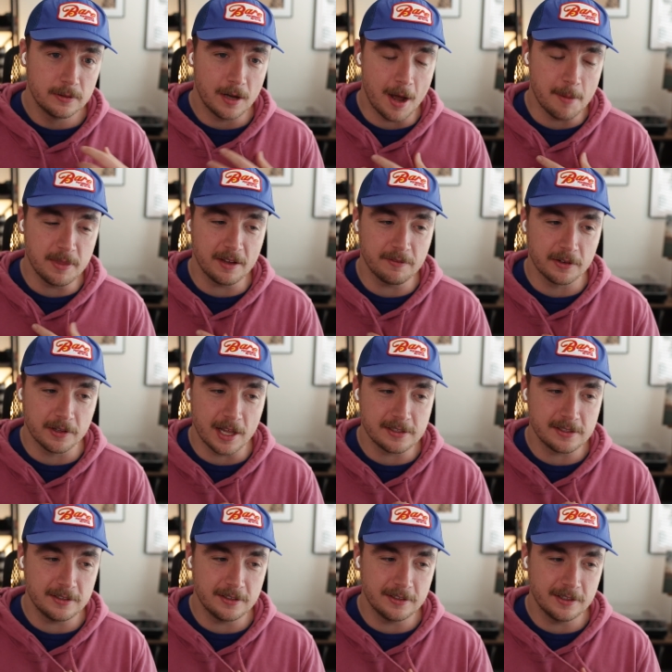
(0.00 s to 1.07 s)
I'm thankful that's
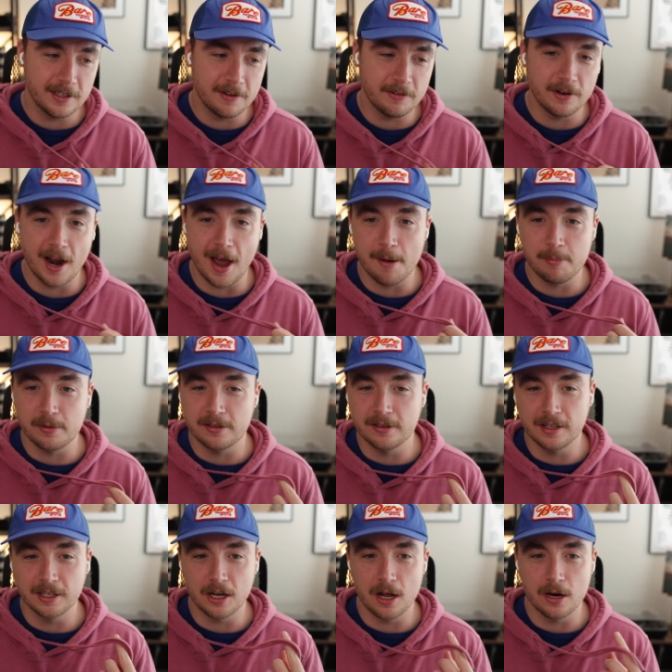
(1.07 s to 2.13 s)
never happened
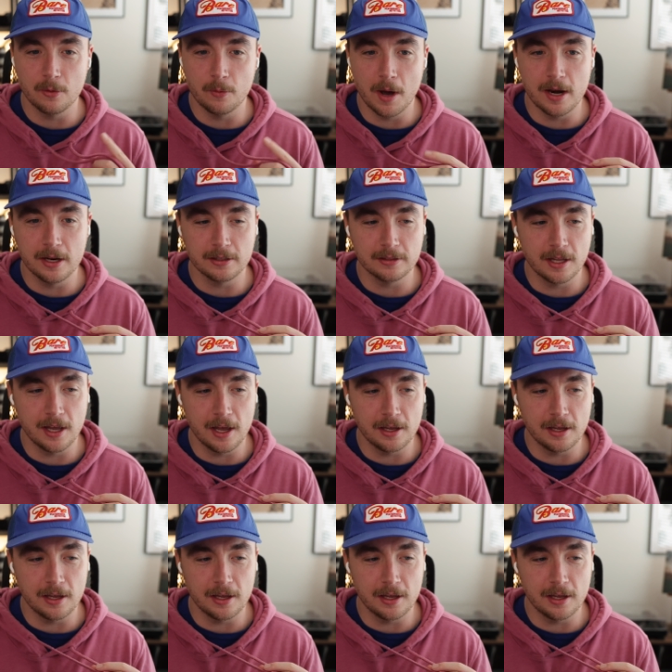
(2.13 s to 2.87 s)
like on a wedding day.